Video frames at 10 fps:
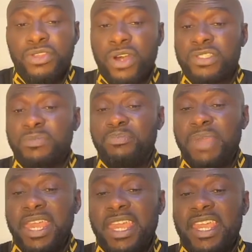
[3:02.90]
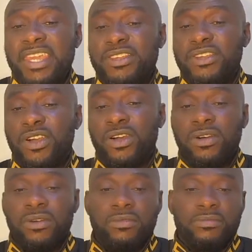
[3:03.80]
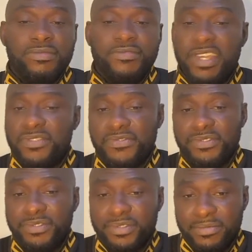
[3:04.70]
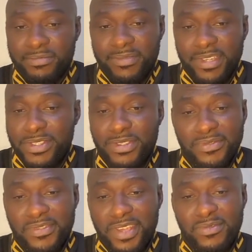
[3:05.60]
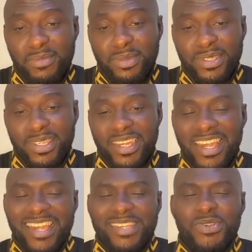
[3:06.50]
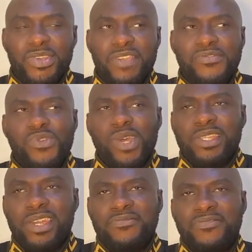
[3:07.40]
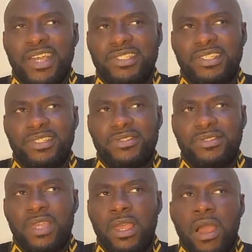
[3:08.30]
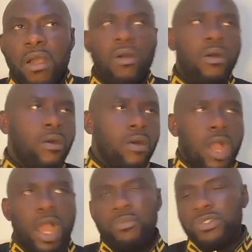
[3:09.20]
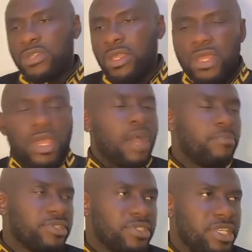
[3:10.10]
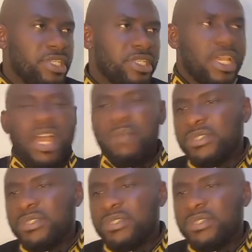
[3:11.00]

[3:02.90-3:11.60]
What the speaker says: Don't pay your first fruit. It's not for everybody. So if you are there fighting to say, how much this?